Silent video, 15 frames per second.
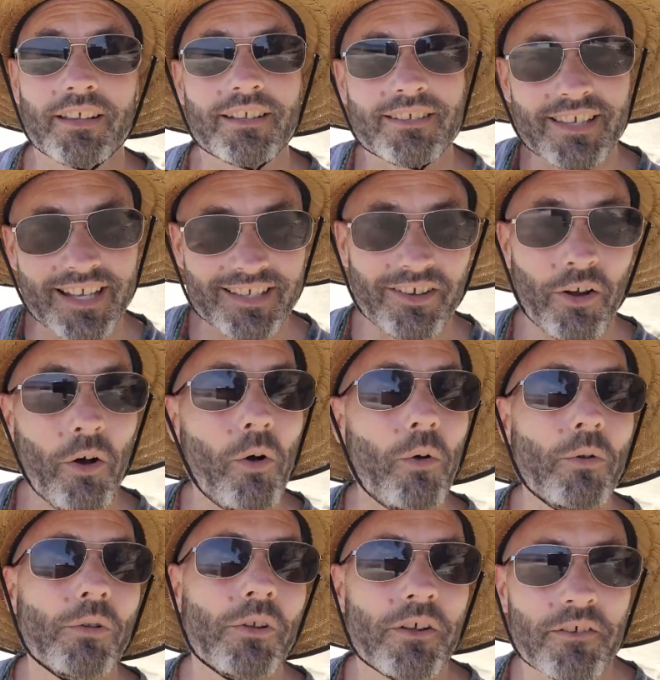That sets a
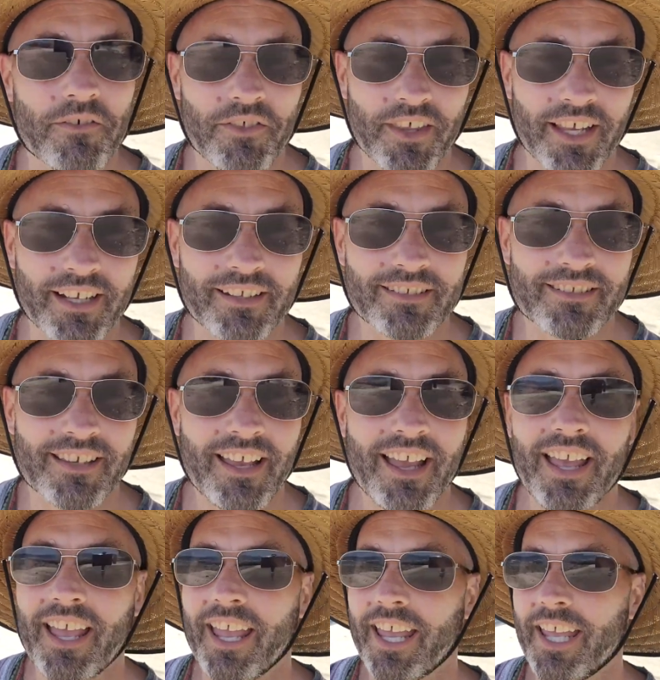whole lot of things
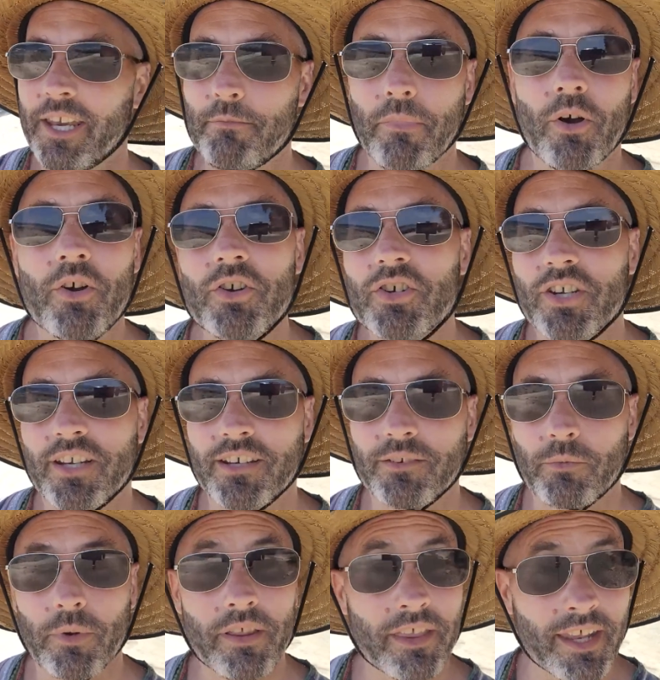in
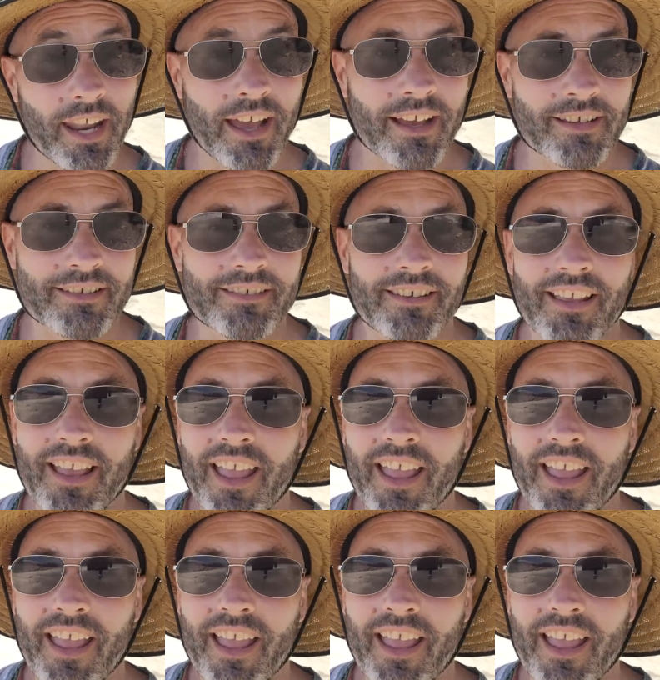motion within us.